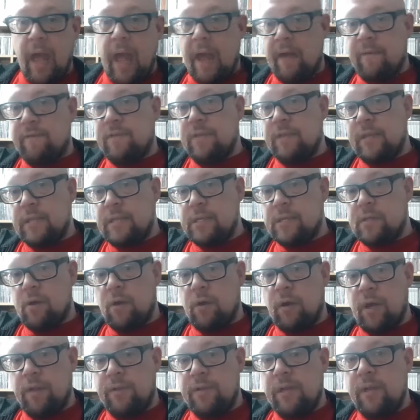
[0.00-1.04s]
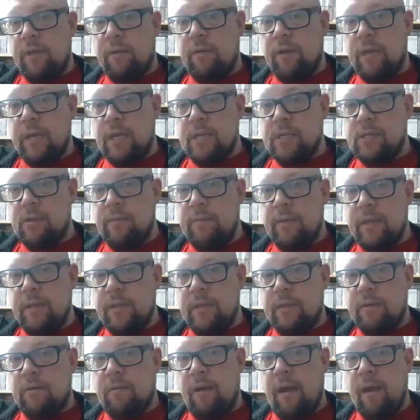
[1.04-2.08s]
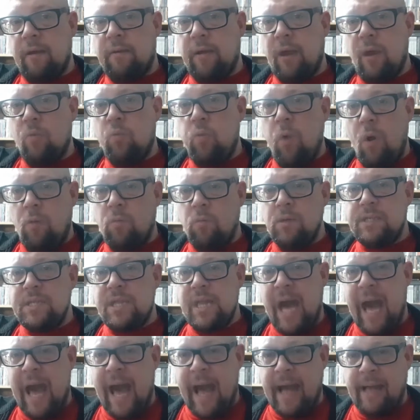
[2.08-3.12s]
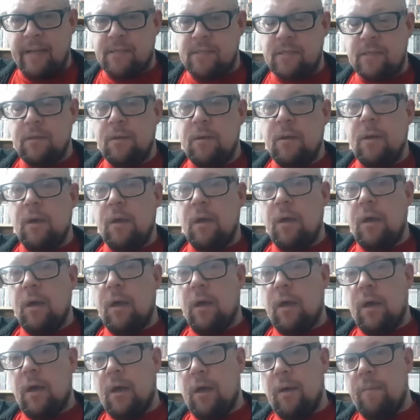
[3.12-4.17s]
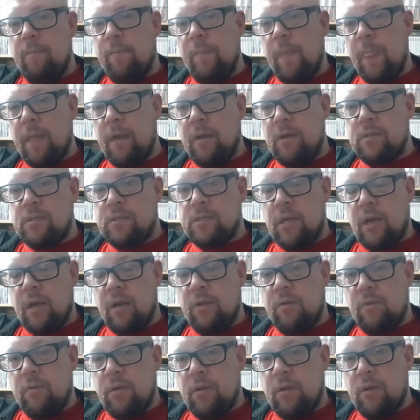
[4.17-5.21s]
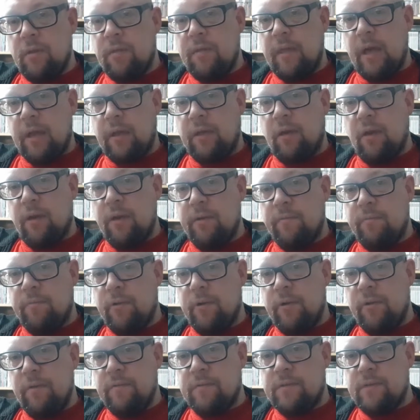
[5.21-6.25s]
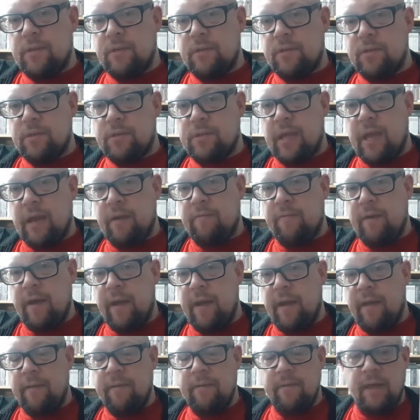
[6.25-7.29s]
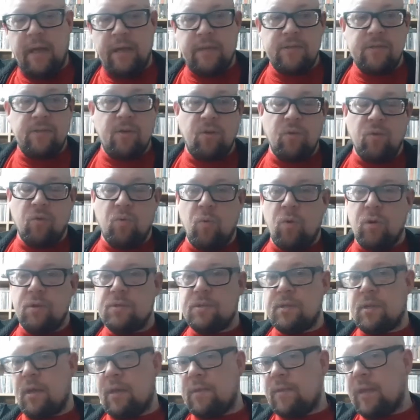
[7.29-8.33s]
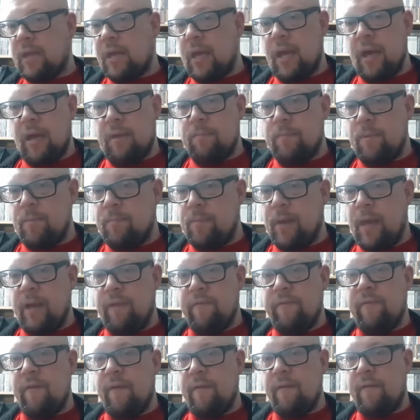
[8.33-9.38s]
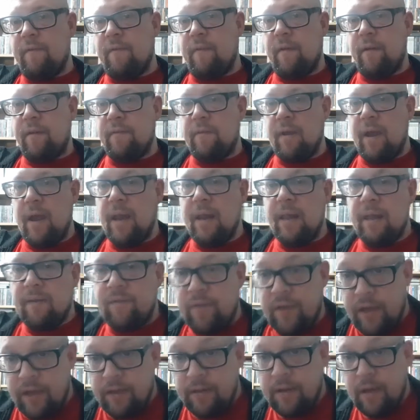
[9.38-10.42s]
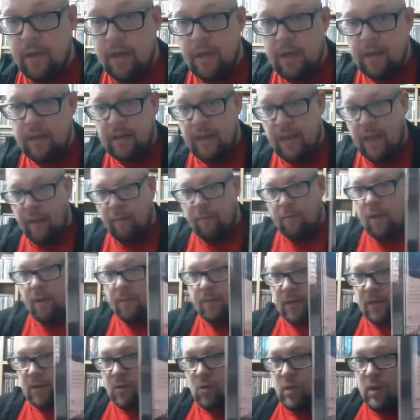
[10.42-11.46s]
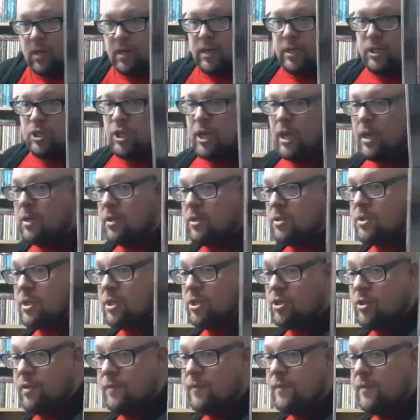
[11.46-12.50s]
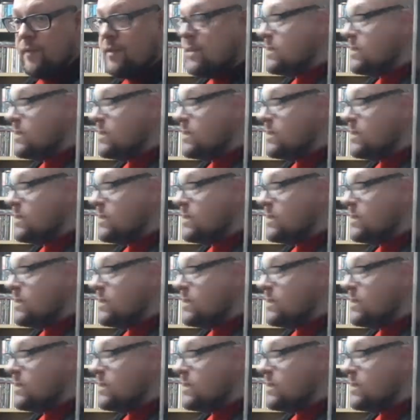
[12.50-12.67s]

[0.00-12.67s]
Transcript: after this song, I think you can hear somebody in the crowd go, What was that? Um, so that kind of proves just how rare that song was. I think it had been played very, very rarely indeed. Now, I'm going to quickly check, because I should have done